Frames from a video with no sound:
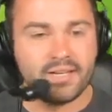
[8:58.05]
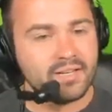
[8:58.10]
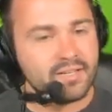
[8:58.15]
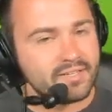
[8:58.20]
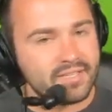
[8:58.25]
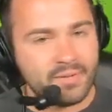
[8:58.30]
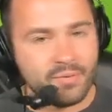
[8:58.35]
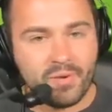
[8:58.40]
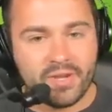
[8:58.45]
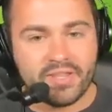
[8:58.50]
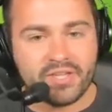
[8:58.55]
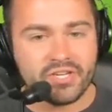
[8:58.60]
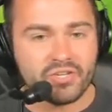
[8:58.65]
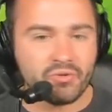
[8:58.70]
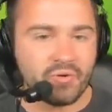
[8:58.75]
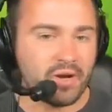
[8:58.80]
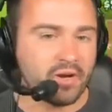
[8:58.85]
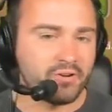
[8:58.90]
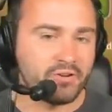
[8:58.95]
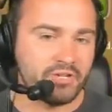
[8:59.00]
See, with the
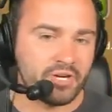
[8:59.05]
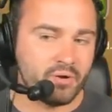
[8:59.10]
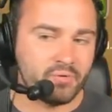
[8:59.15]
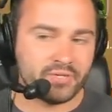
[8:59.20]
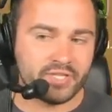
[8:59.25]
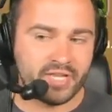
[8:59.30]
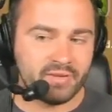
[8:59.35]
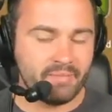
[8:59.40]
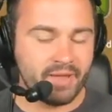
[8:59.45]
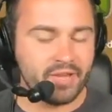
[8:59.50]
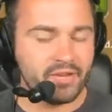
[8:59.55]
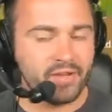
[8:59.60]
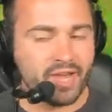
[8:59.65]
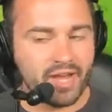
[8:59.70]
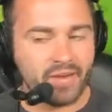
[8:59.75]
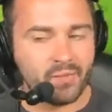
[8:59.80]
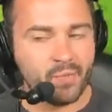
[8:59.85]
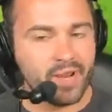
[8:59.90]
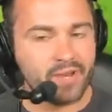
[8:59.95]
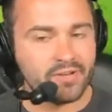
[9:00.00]
Striker Jones thing, man, you
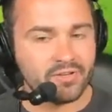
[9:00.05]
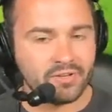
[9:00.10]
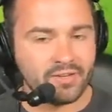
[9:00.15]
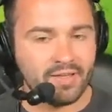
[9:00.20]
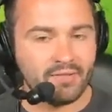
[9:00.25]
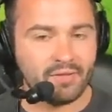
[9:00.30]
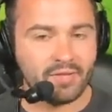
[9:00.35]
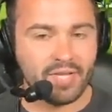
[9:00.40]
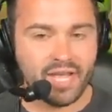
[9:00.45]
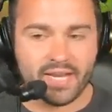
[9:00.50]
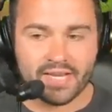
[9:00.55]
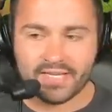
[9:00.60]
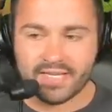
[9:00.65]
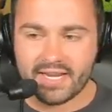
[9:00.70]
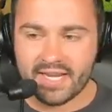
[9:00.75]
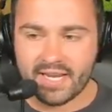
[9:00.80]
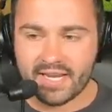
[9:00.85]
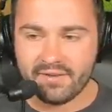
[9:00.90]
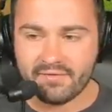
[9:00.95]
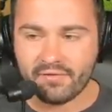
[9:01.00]
gotta wait until level
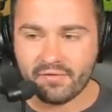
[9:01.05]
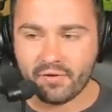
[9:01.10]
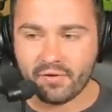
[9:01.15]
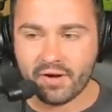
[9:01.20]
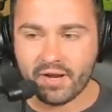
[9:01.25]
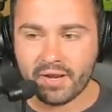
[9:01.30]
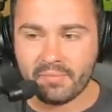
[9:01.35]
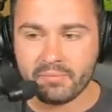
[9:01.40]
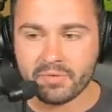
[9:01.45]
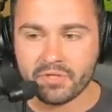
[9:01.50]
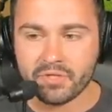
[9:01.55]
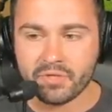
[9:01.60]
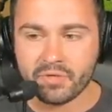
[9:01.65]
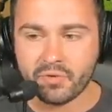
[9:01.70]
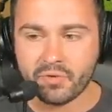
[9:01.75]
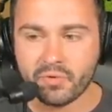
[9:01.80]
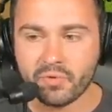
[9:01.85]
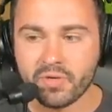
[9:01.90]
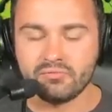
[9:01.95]
19 for him to